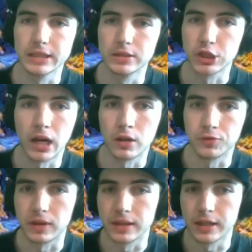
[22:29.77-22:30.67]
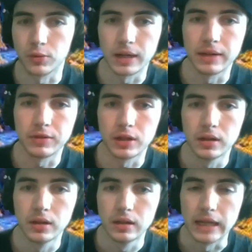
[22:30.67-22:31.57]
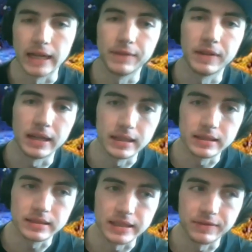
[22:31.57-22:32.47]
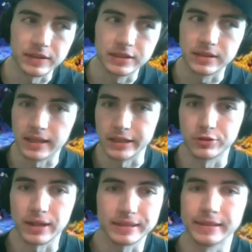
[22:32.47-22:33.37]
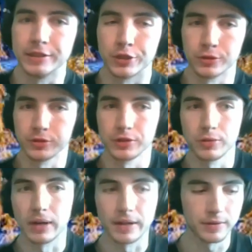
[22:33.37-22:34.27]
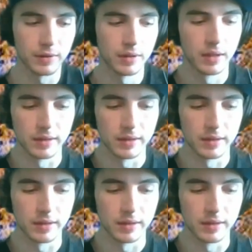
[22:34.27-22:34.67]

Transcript: Child friendly or whatever, and if it is, and if it's like directed to children or whatever,